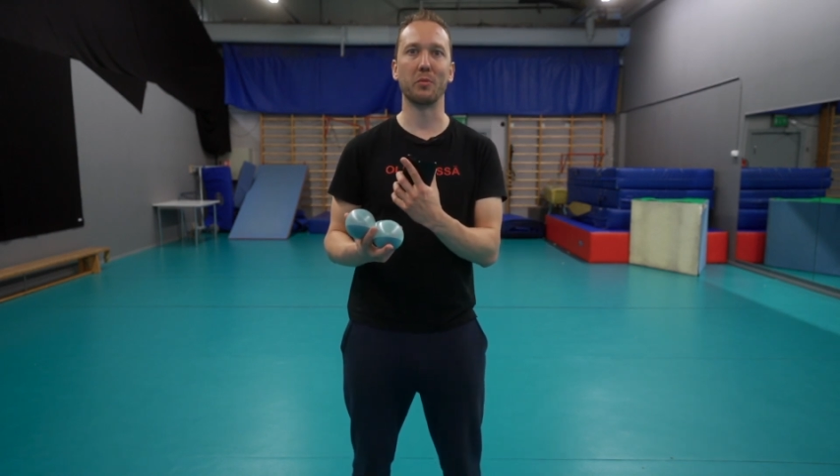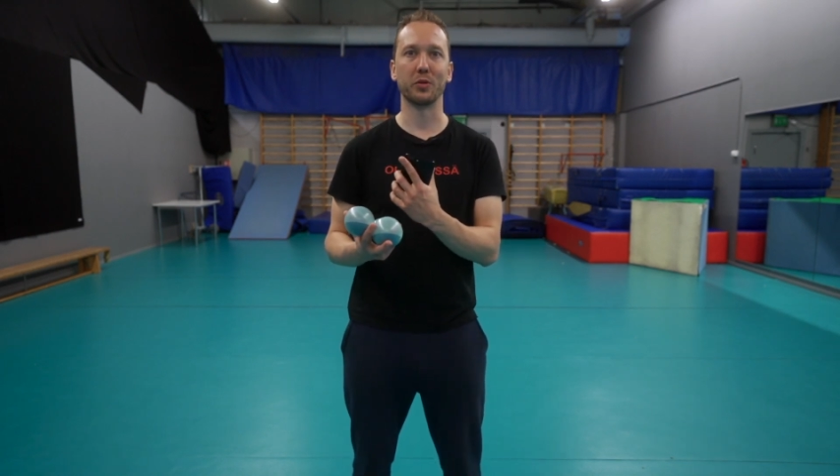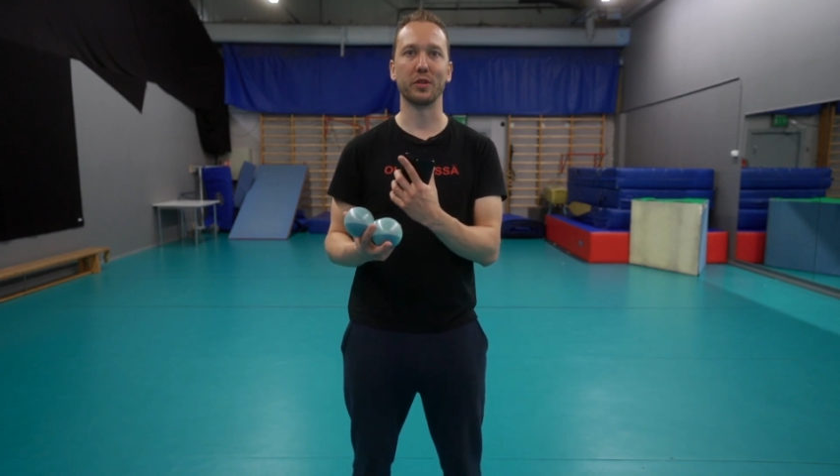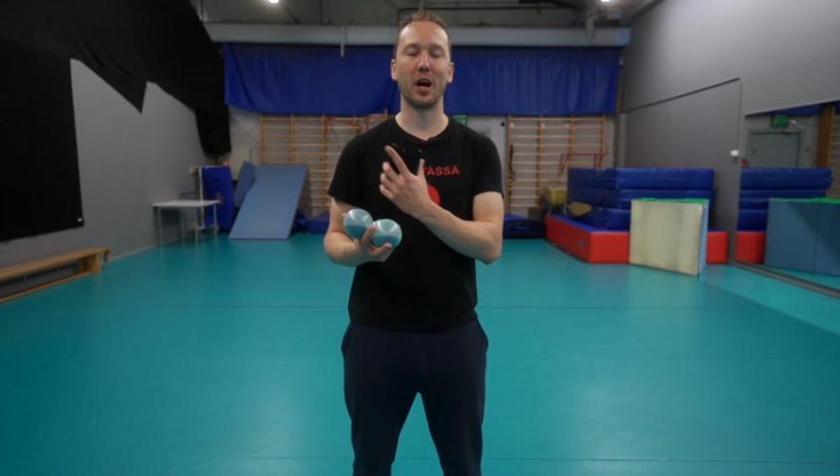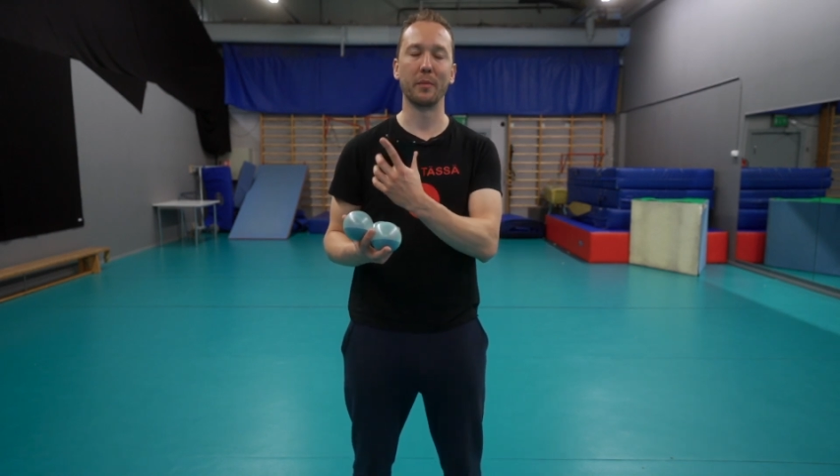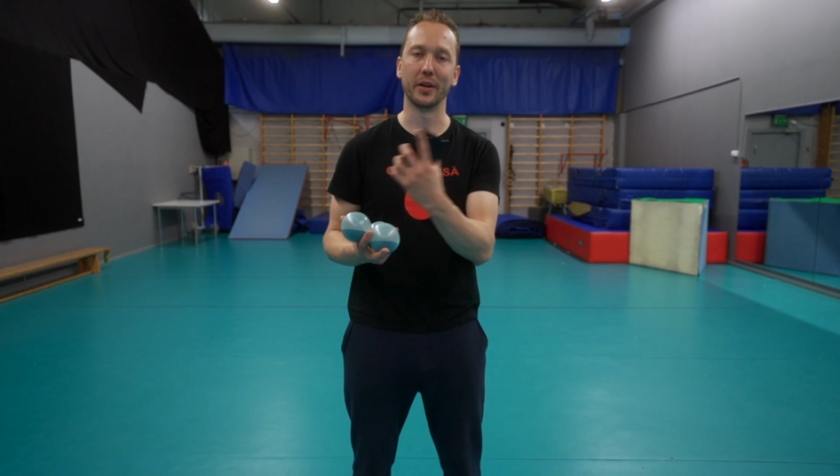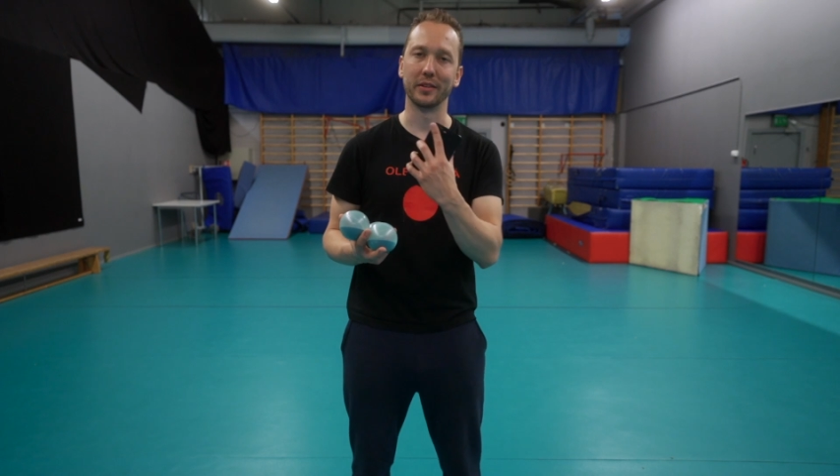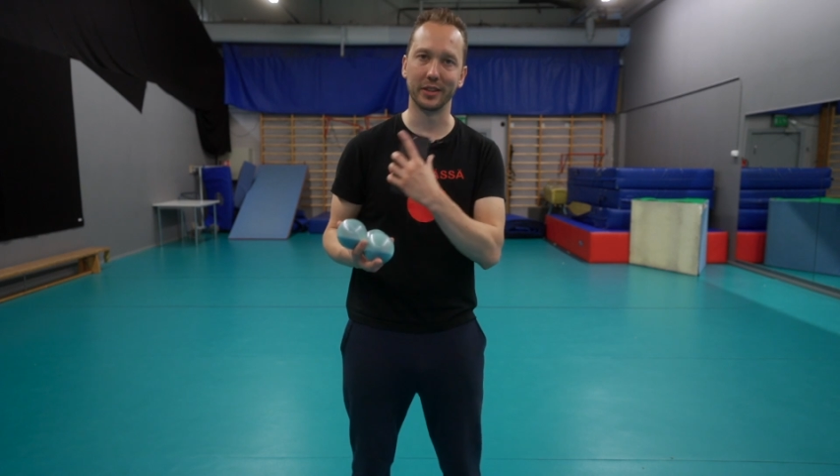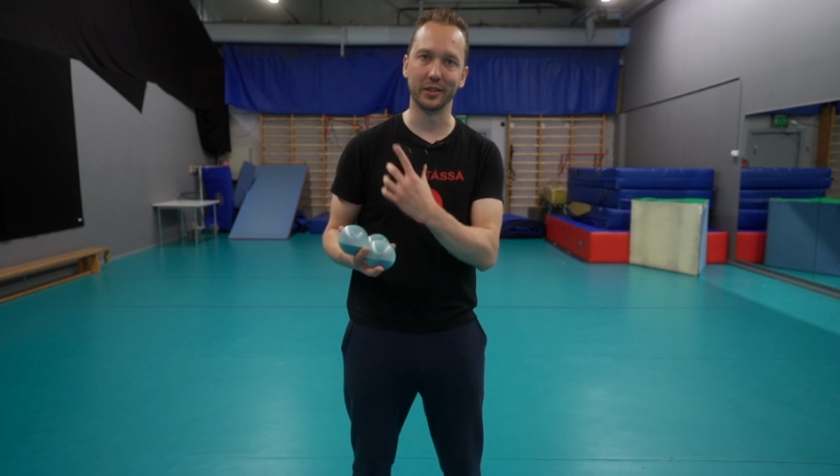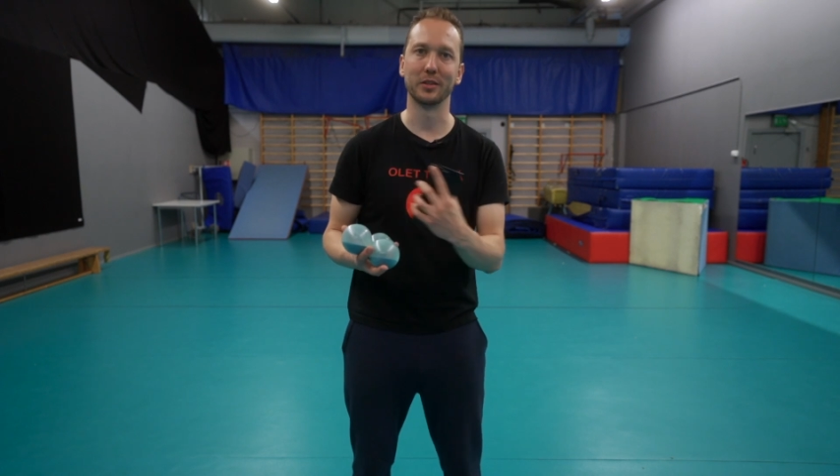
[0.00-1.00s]
more time than
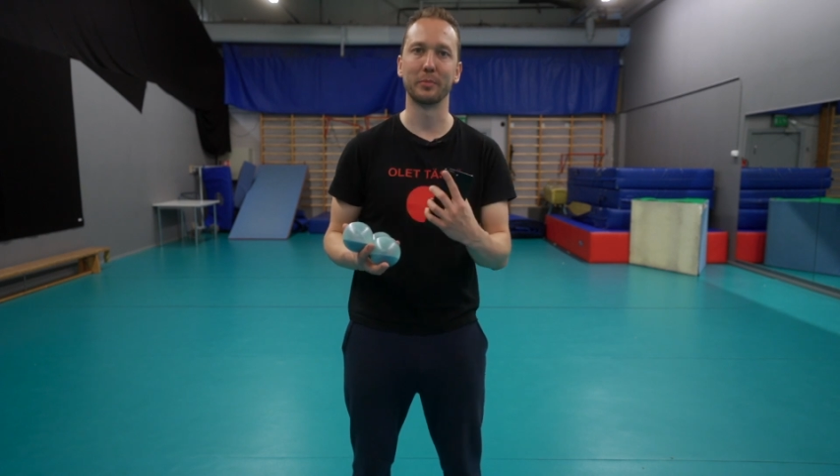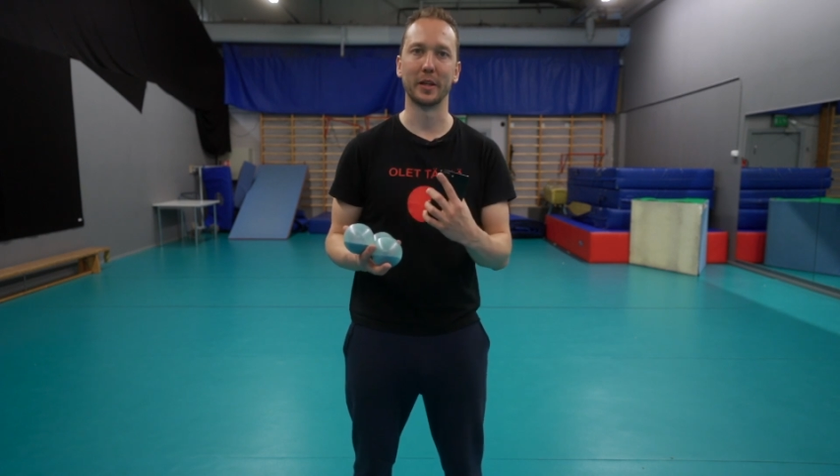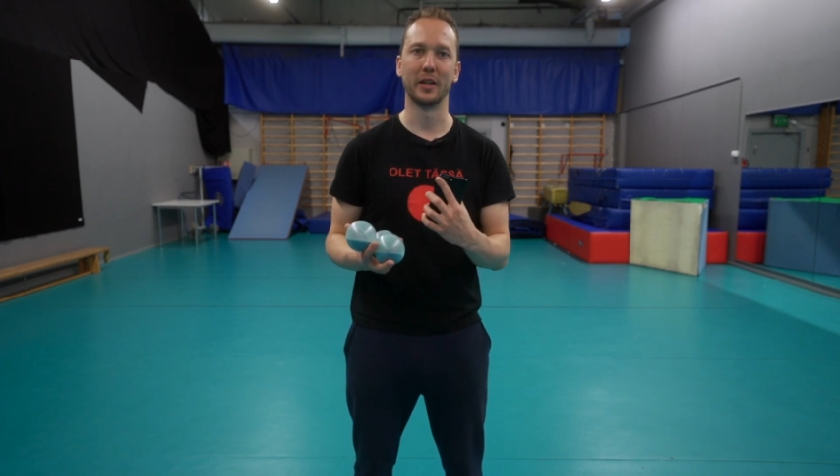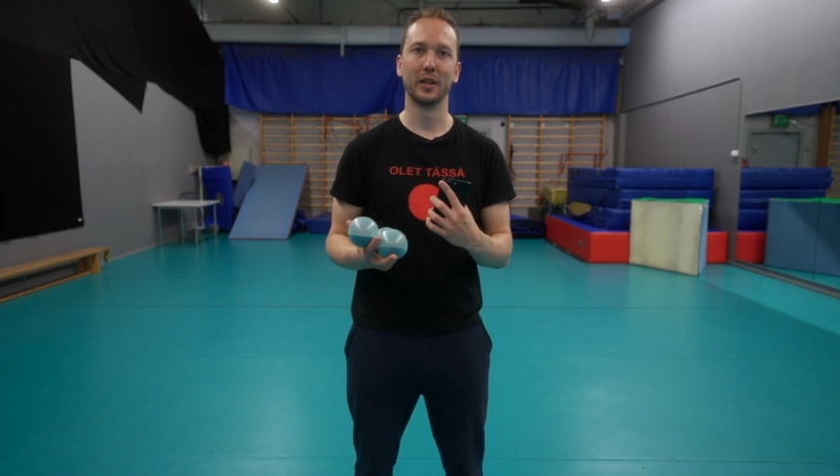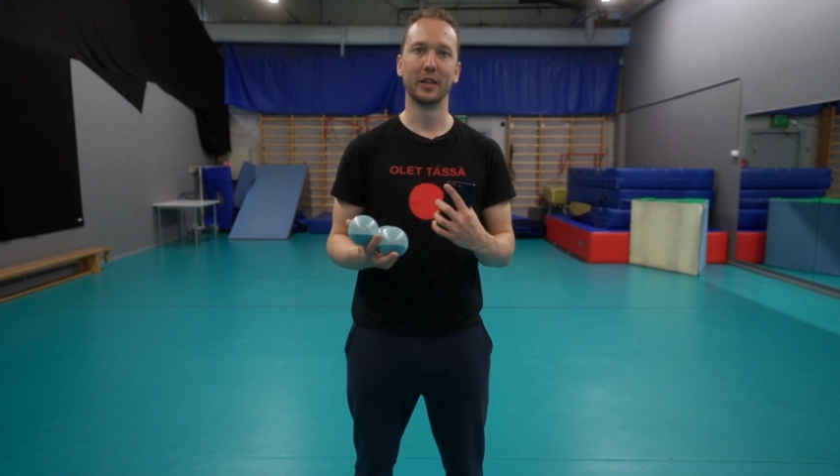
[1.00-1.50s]
a single spin.